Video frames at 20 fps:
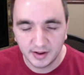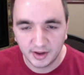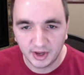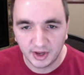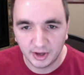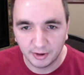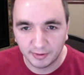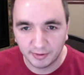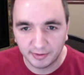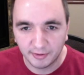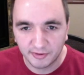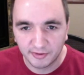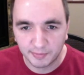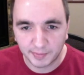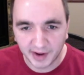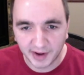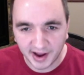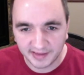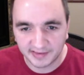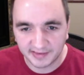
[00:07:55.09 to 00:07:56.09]
those
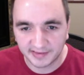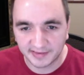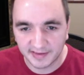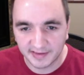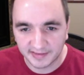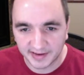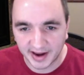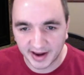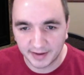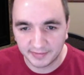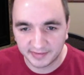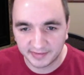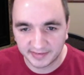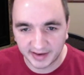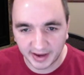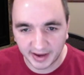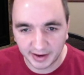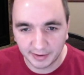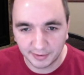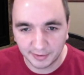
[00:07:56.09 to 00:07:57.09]
processes kind of
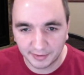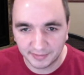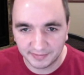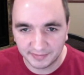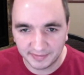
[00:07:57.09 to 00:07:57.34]
scale